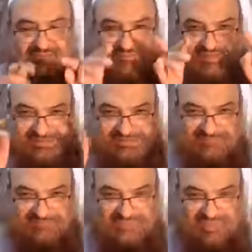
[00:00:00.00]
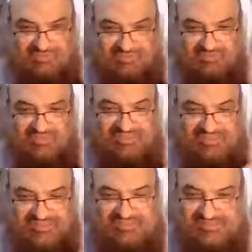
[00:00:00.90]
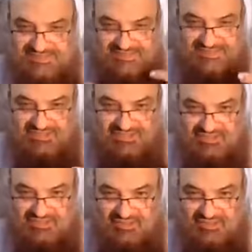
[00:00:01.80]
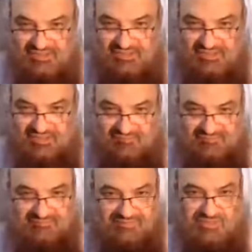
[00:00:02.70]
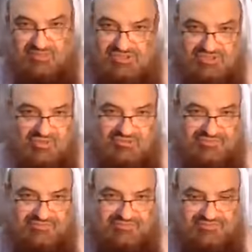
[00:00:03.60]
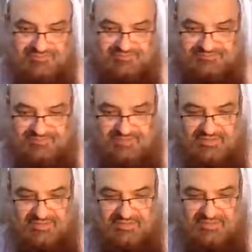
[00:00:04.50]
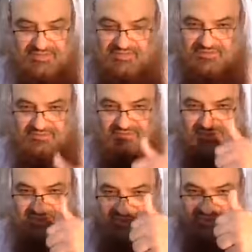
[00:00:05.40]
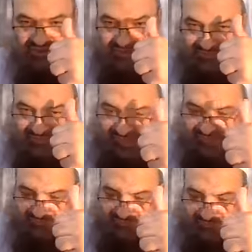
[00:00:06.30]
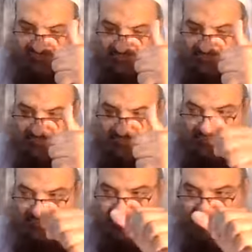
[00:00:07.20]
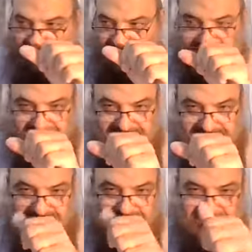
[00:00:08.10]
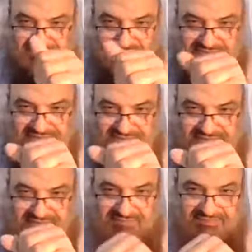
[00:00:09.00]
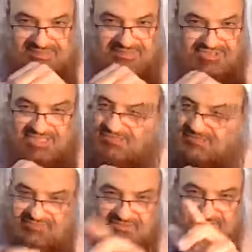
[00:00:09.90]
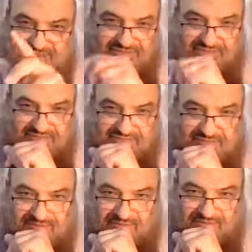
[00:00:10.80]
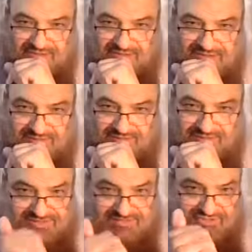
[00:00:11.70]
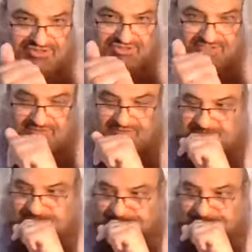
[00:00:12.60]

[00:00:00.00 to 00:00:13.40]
makes a subtitle, which is his decision of something which is controversial. Controversial issue number one, that some of the scholars deem this tashahhud not to be compulsory, this first tashahhud.